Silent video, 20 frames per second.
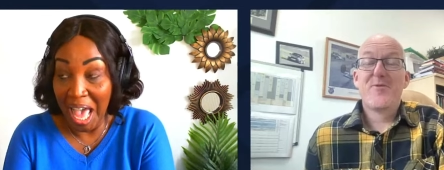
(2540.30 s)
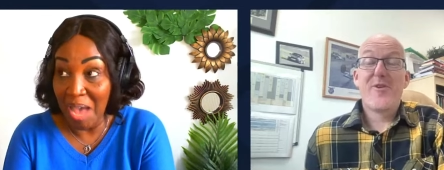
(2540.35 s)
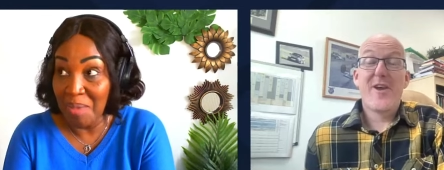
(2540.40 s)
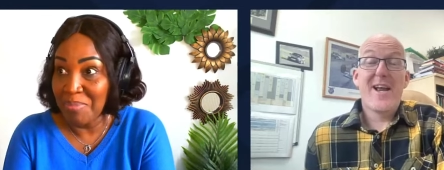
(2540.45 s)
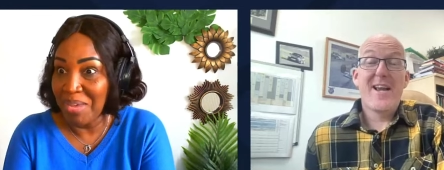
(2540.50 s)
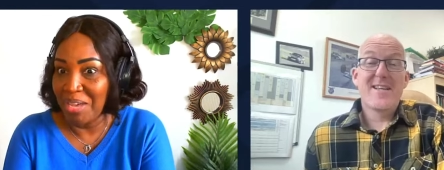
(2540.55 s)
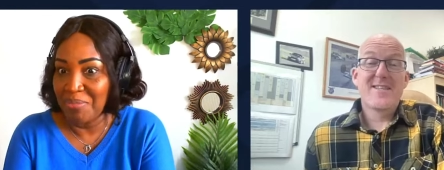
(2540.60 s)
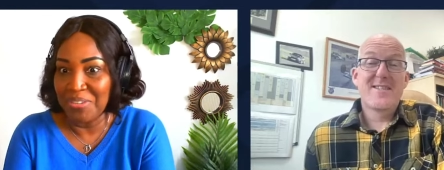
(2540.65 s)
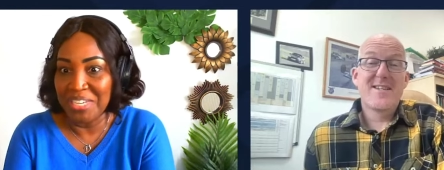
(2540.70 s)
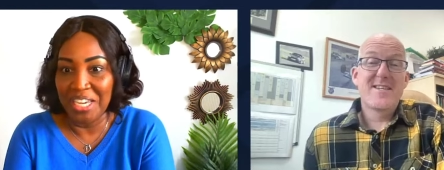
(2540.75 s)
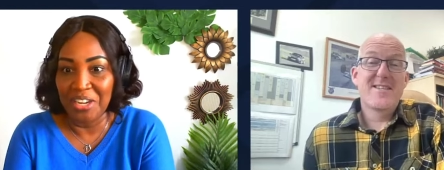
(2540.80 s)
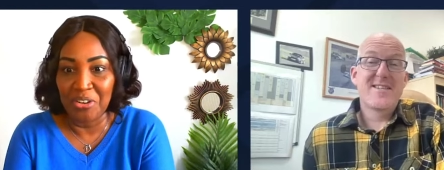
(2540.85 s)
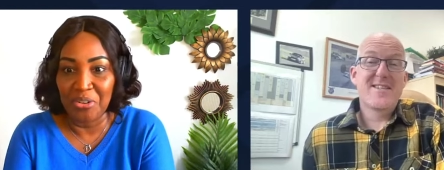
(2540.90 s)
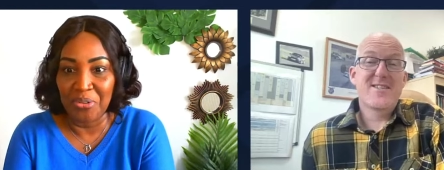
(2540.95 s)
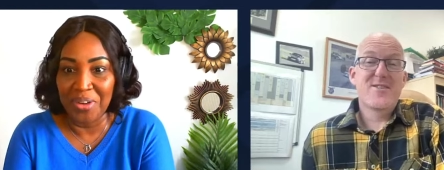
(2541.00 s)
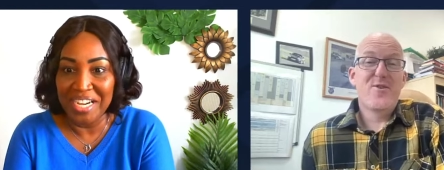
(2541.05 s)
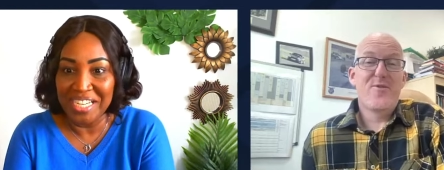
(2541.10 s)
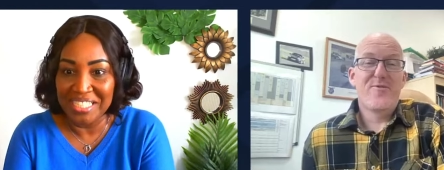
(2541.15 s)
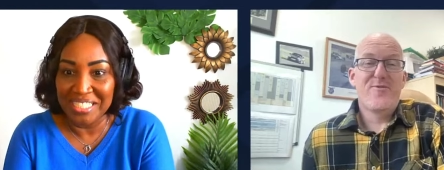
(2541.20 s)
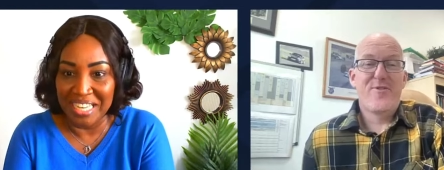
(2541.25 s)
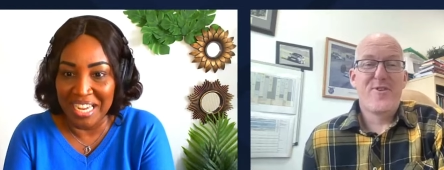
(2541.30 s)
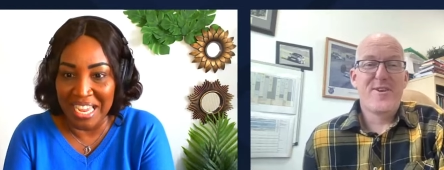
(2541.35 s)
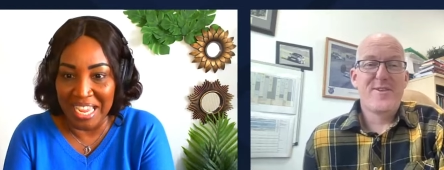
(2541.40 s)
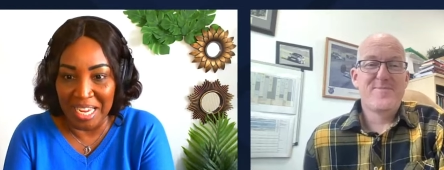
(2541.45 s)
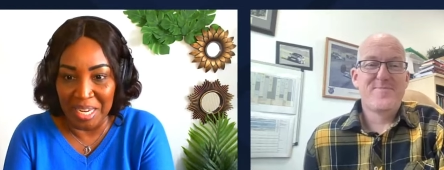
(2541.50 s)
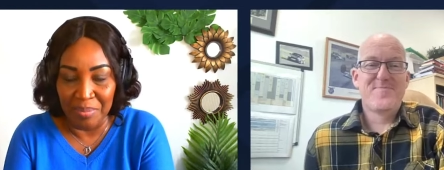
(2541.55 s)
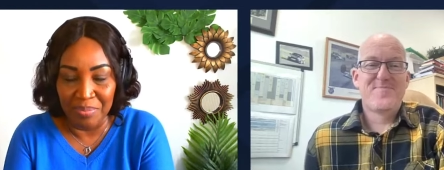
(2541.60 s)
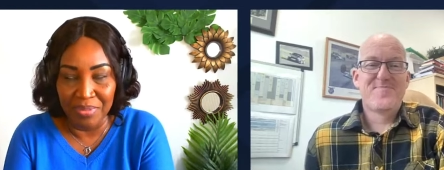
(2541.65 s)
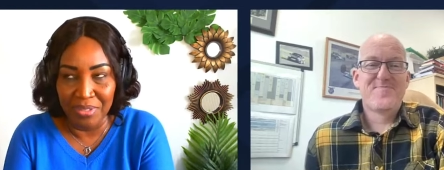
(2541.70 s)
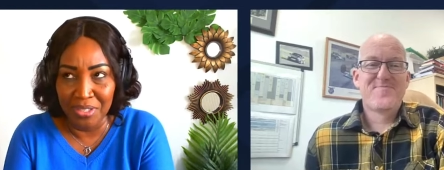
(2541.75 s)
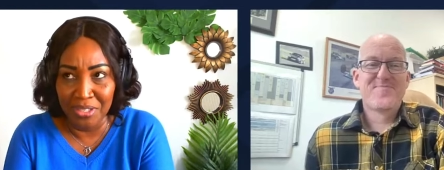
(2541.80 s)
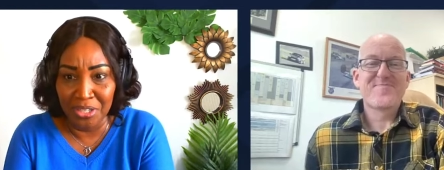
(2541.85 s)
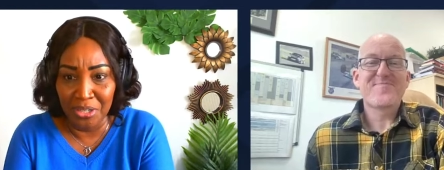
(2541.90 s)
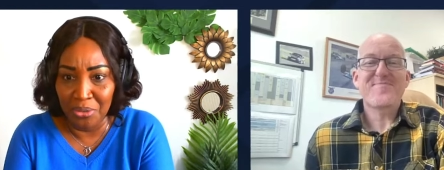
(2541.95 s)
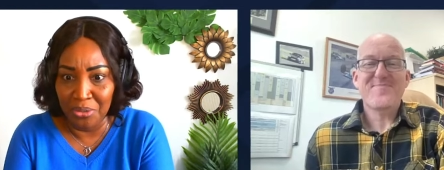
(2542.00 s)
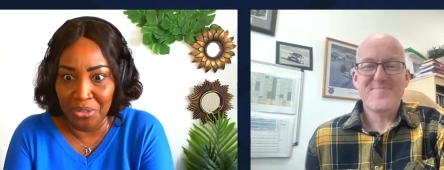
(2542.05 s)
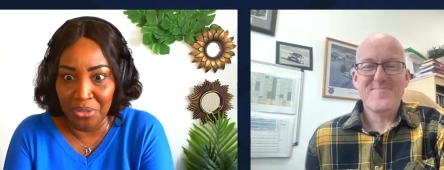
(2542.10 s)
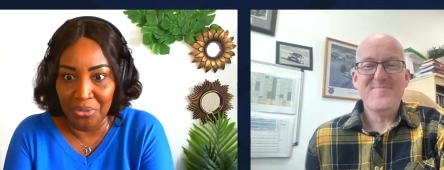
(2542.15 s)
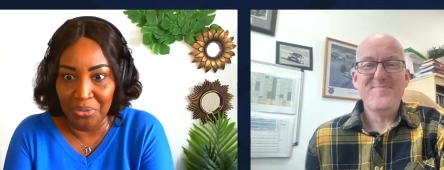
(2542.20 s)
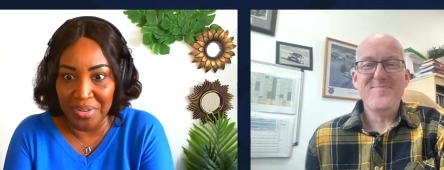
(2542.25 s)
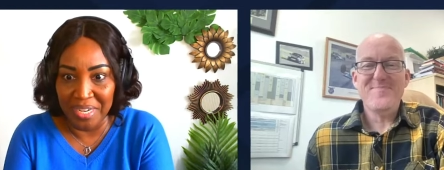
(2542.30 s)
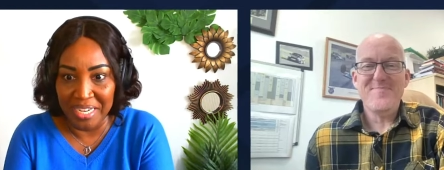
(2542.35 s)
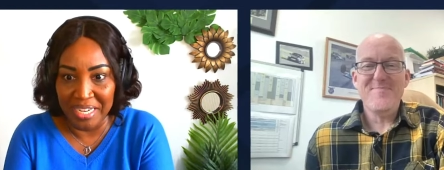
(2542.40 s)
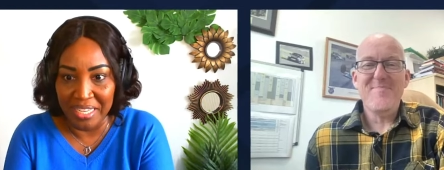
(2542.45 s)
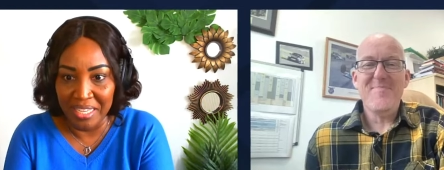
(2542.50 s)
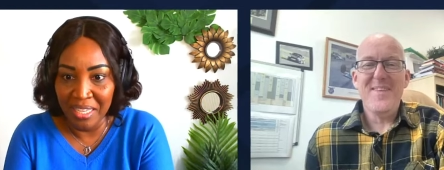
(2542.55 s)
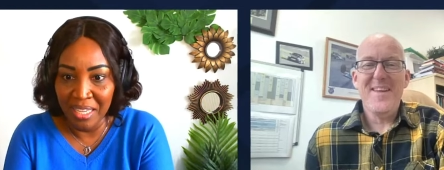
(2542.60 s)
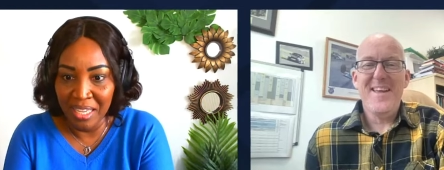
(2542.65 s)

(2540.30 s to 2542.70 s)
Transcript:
Speaker 1: I'm having a great time. No, not really.